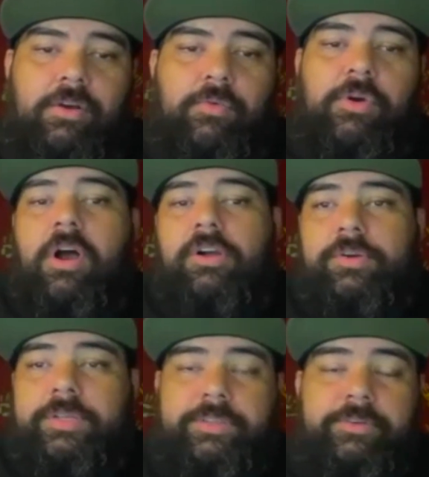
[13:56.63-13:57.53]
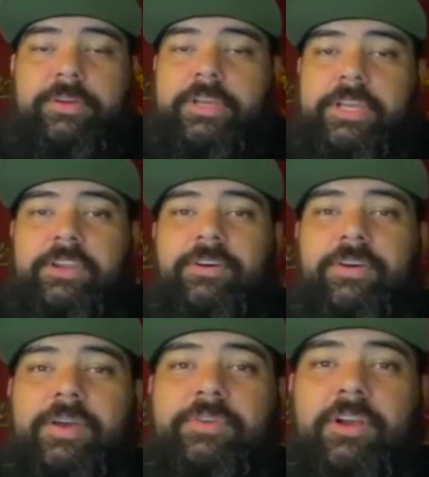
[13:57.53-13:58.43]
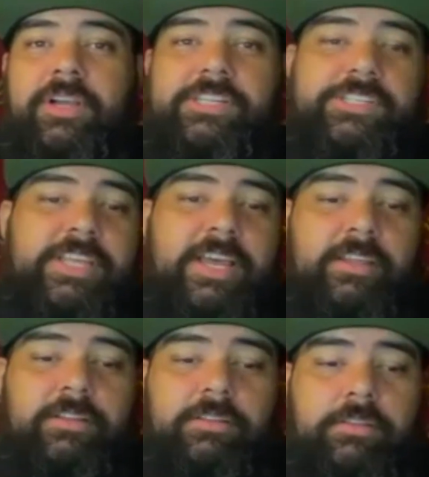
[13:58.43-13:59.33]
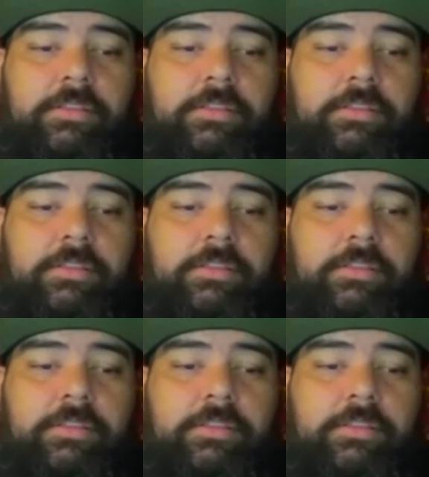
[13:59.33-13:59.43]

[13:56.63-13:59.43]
We're all going through it, and we all understand